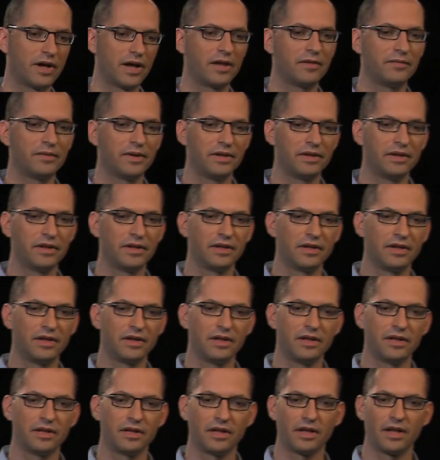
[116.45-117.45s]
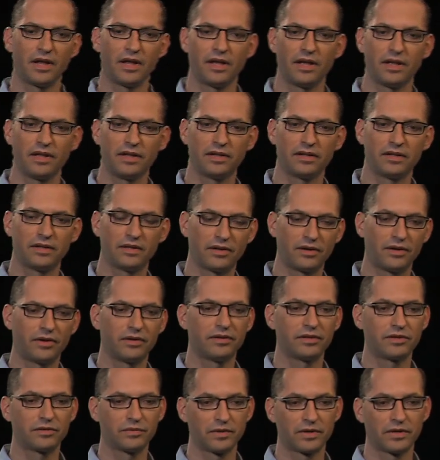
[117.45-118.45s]
Ayman and on
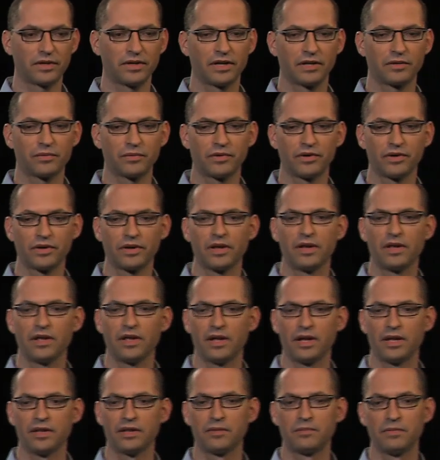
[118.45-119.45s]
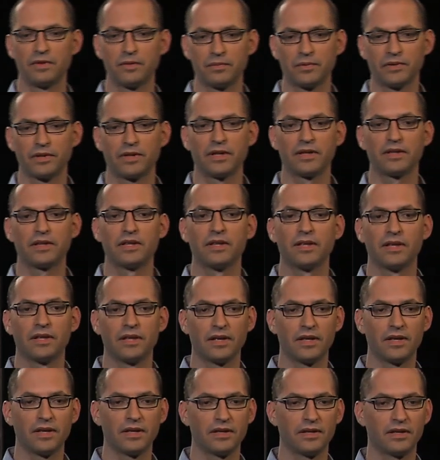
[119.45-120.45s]
the Twitter network and the people that
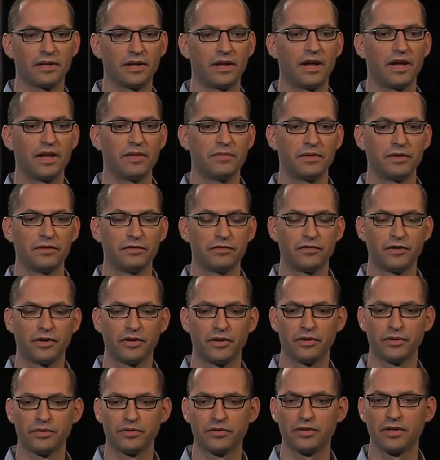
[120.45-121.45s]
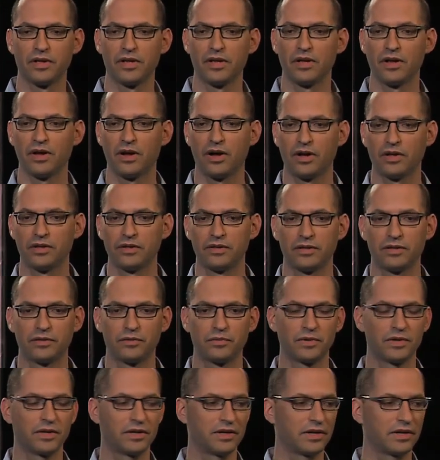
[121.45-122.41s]
Ayman follows on the Twitter